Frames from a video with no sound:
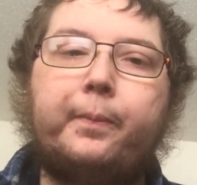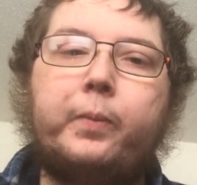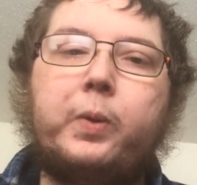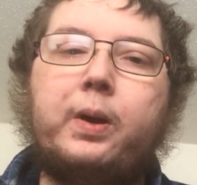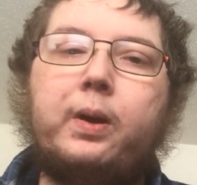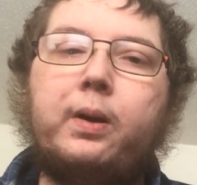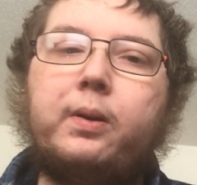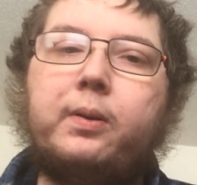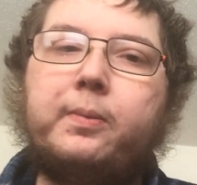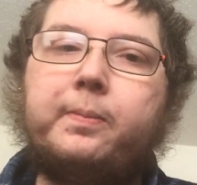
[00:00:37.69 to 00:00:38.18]

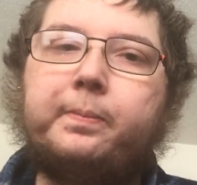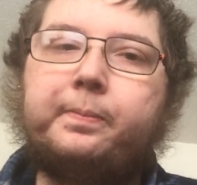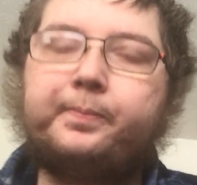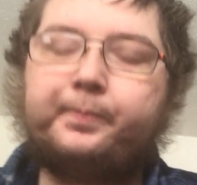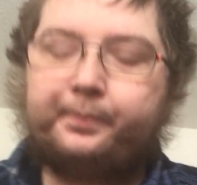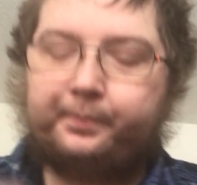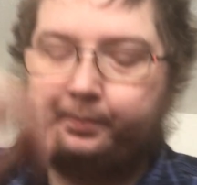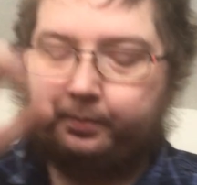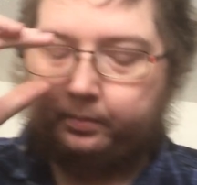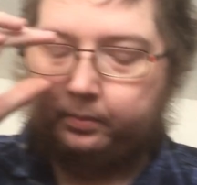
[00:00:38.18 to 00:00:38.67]

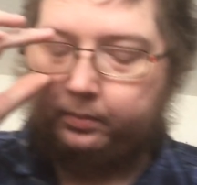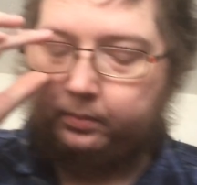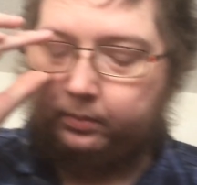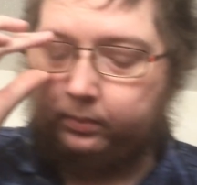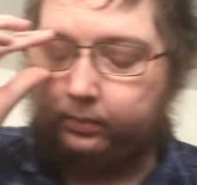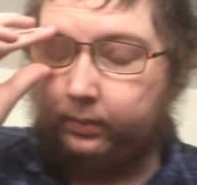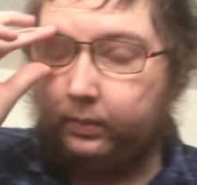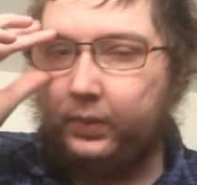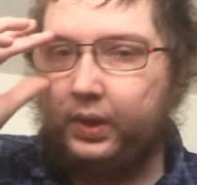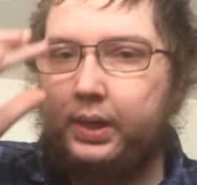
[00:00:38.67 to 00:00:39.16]

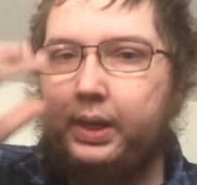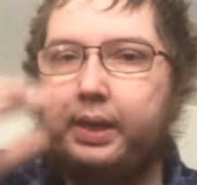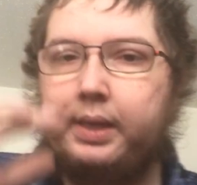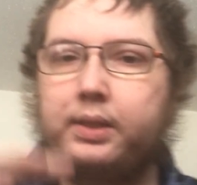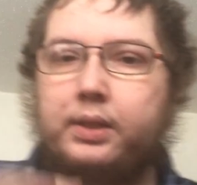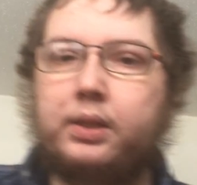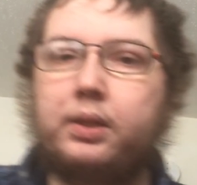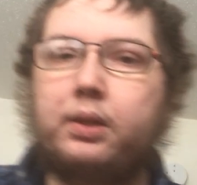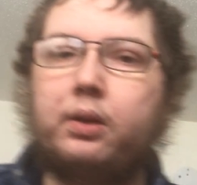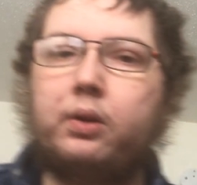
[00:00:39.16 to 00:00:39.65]
And
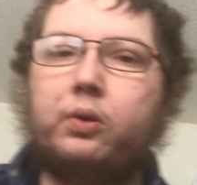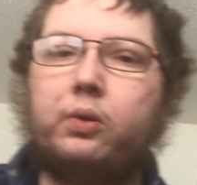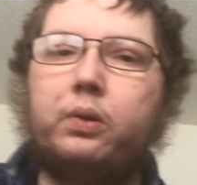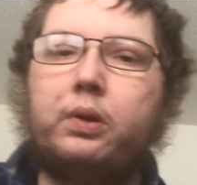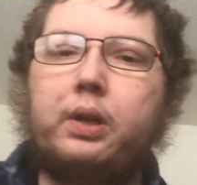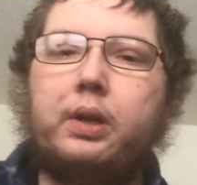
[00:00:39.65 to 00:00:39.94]
so